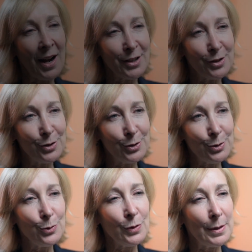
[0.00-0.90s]
I
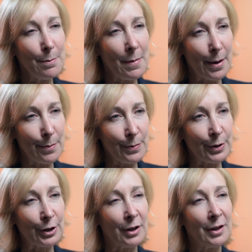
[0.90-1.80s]
do
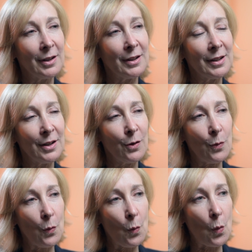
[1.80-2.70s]
remember
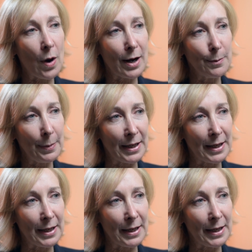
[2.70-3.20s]
one